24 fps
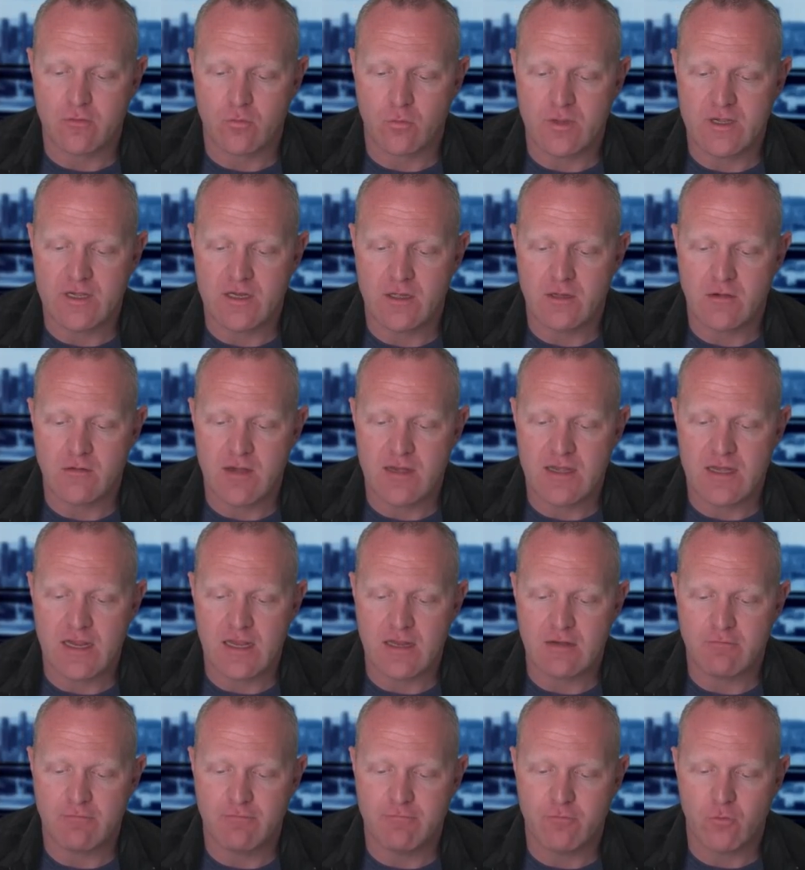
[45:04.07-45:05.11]

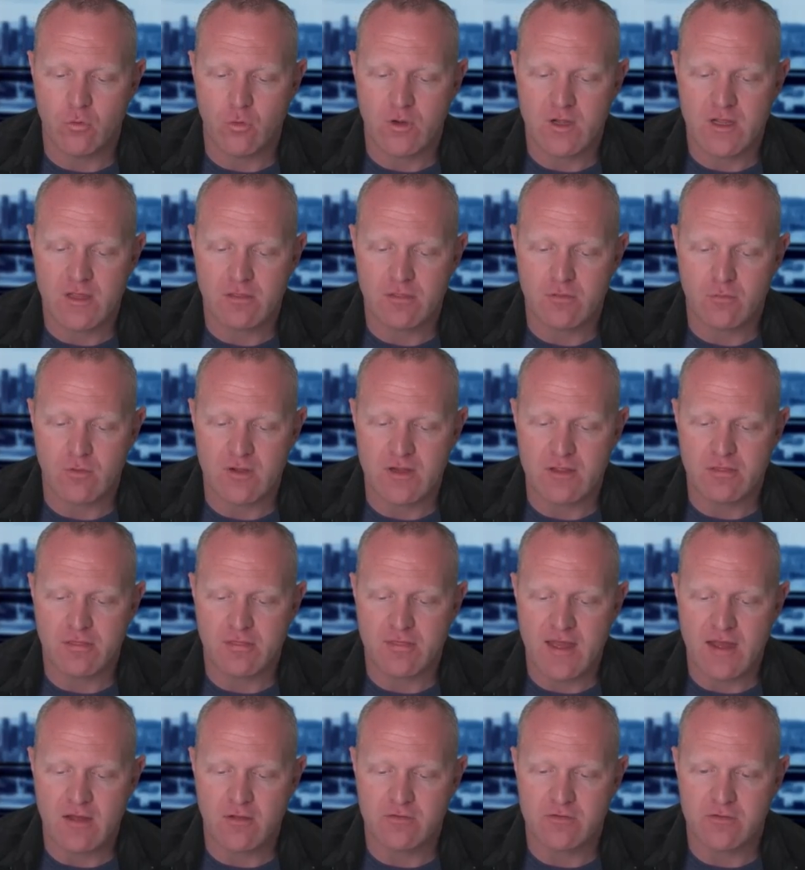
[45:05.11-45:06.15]

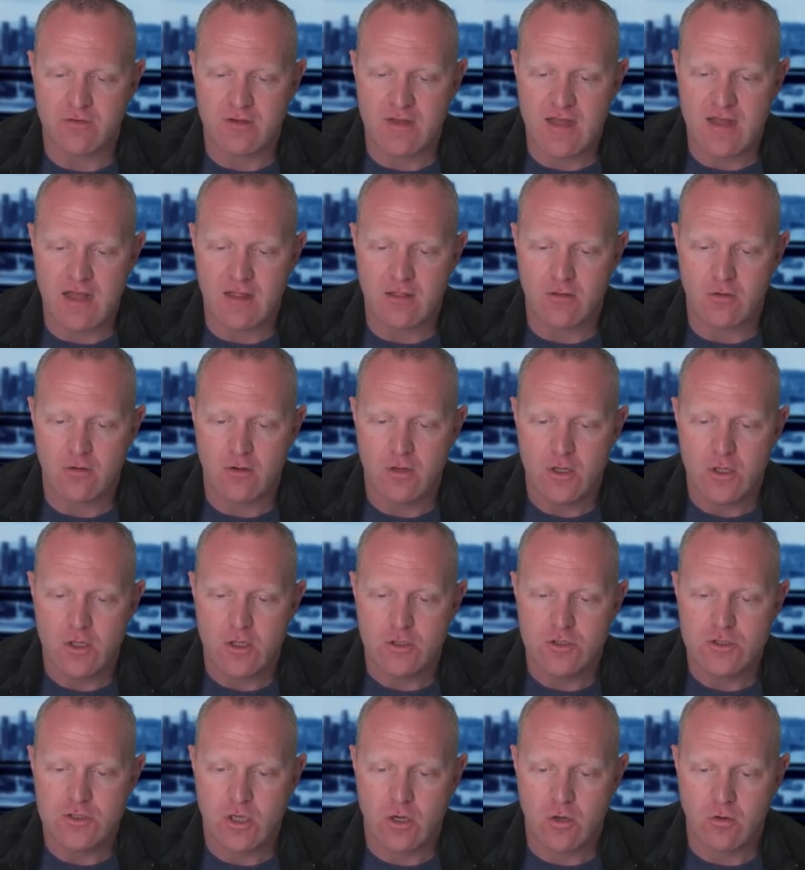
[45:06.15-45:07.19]
$343,000
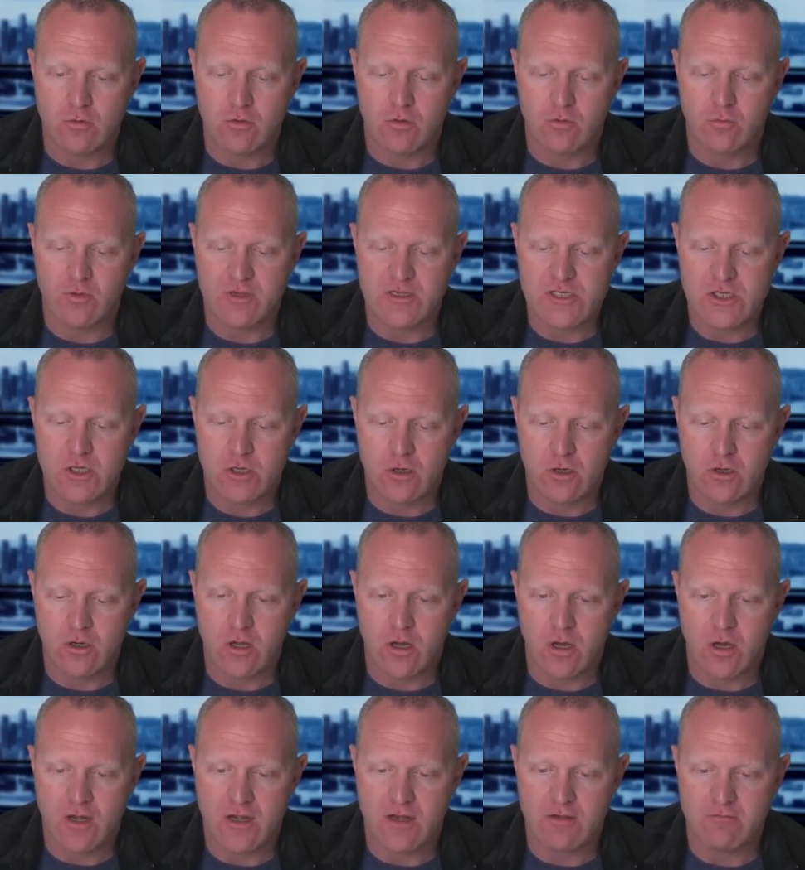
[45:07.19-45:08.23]
total return
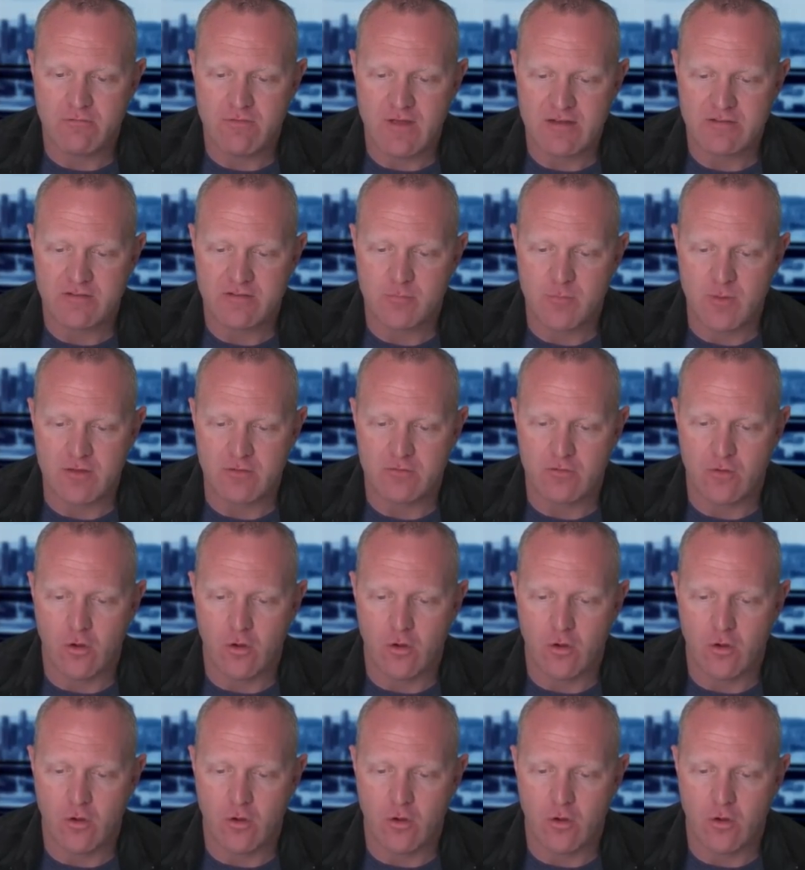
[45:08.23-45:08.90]
on investment.